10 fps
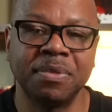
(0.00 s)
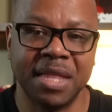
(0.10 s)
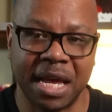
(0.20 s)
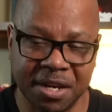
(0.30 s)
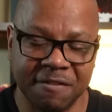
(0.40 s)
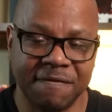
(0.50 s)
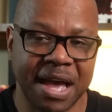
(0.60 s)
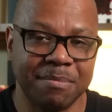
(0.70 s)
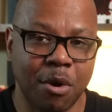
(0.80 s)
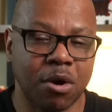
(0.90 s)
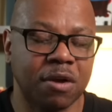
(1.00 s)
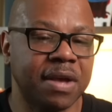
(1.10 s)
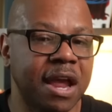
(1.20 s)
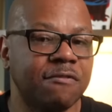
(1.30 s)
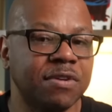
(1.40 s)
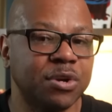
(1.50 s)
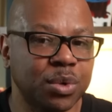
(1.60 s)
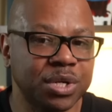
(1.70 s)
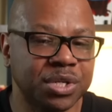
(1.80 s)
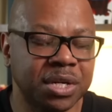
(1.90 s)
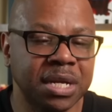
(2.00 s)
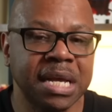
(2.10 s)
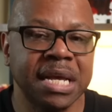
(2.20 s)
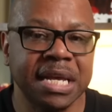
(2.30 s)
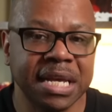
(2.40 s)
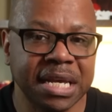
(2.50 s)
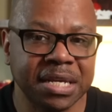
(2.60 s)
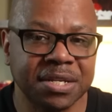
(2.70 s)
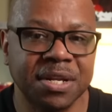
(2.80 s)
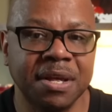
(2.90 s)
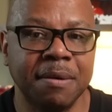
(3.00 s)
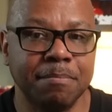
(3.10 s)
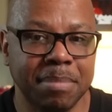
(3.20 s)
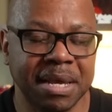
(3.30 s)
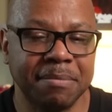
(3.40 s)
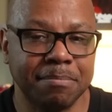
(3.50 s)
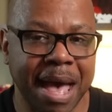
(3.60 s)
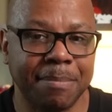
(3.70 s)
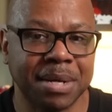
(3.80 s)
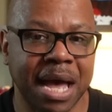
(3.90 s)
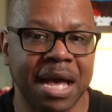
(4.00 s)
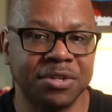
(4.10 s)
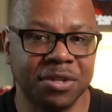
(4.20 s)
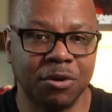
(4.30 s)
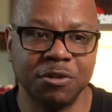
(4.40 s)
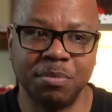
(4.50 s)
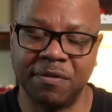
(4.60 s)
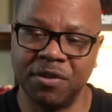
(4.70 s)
The identifying mark of every Christian is being baptized in the Holy Spirit.